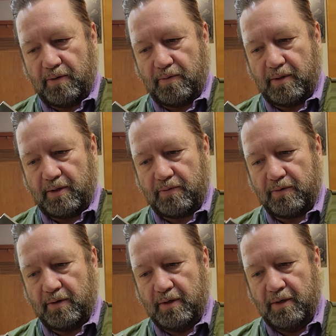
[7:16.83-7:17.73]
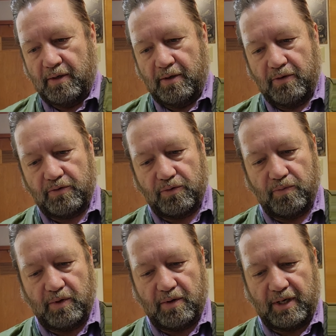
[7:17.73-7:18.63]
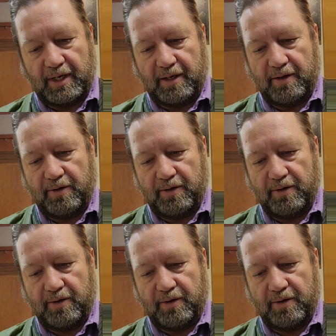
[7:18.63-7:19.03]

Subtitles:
do this. So we're at